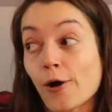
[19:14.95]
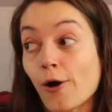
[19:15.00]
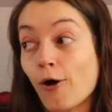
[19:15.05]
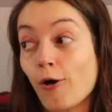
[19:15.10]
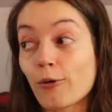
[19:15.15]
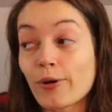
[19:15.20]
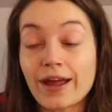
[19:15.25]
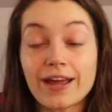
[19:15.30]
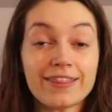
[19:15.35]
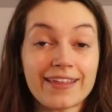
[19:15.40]

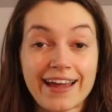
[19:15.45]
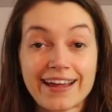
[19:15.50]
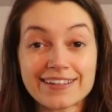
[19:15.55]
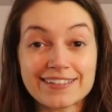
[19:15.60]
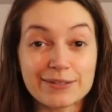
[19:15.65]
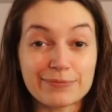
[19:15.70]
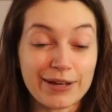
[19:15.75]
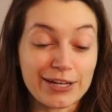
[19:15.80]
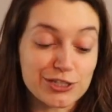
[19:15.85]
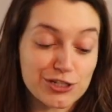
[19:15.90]
Okay,
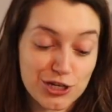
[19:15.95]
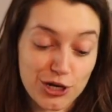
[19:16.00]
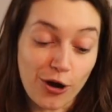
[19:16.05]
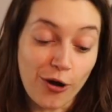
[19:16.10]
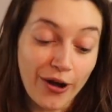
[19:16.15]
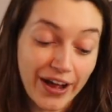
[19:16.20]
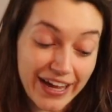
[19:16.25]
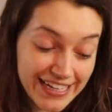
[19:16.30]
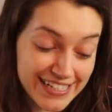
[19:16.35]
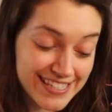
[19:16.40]
then, you made your
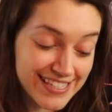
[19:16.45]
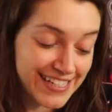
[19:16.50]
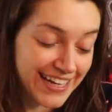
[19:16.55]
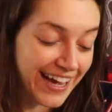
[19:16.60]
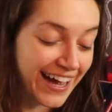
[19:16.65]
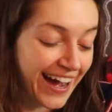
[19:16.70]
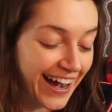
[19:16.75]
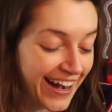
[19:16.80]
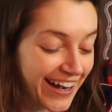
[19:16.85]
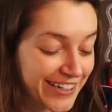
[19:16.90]
choice.
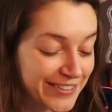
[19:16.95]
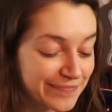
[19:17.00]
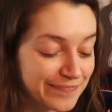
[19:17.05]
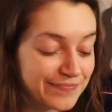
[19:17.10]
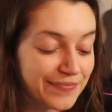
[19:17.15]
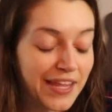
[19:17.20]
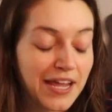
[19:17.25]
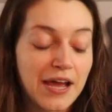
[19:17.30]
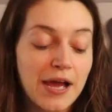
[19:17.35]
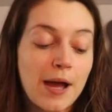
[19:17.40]
Um,
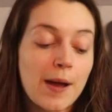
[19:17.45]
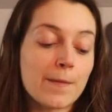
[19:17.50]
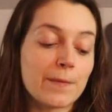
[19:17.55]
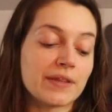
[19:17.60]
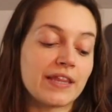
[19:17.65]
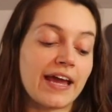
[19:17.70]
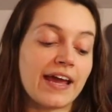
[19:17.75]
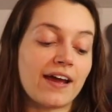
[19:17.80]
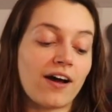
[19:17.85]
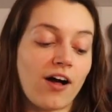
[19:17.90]

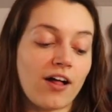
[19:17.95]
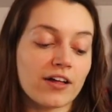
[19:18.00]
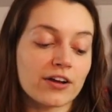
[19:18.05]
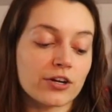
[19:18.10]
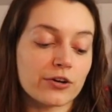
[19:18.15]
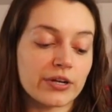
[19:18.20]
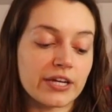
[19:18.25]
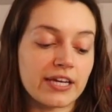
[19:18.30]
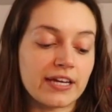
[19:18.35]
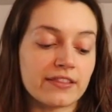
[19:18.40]
but they all
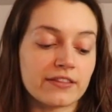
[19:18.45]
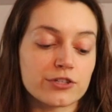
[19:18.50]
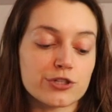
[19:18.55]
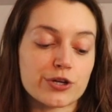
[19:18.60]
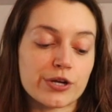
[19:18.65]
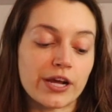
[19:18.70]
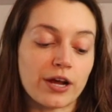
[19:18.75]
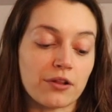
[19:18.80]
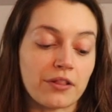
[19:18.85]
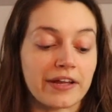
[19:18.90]
agree in the
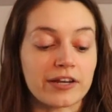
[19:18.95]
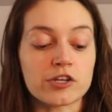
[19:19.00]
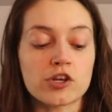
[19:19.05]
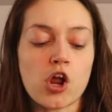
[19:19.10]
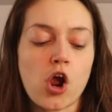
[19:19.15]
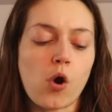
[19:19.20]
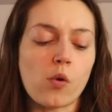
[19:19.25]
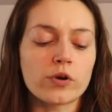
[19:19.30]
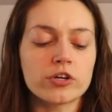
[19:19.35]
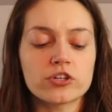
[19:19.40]
trio, like,
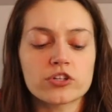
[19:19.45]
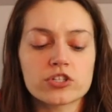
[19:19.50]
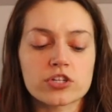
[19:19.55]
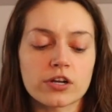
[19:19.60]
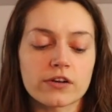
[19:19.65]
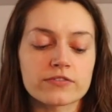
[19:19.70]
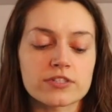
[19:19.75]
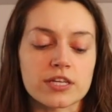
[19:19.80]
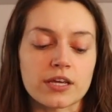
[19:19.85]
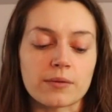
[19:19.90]
no one
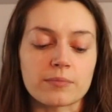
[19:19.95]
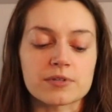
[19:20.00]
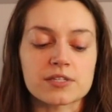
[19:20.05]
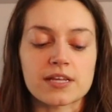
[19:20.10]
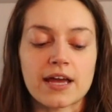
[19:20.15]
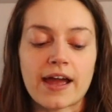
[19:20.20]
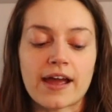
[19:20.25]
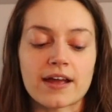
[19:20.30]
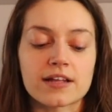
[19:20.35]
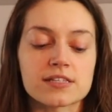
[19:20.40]
deserves it
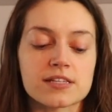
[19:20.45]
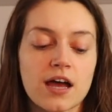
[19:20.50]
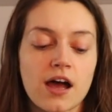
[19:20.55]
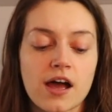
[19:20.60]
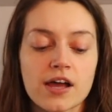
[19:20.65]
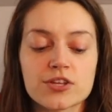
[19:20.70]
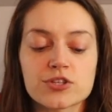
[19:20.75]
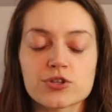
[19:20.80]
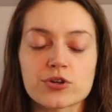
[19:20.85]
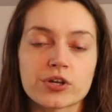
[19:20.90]
besides
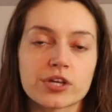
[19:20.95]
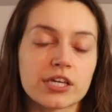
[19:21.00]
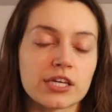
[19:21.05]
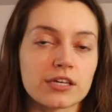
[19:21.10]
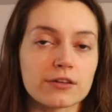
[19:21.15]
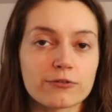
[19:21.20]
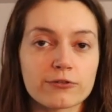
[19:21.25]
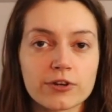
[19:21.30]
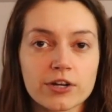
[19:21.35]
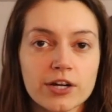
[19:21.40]
us or
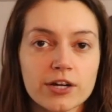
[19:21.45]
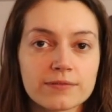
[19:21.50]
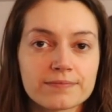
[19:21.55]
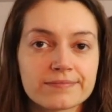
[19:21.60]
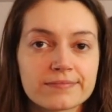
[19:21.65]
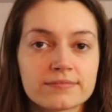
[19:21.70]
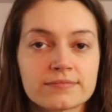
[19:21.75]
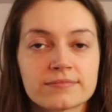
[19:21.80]
Kiefer.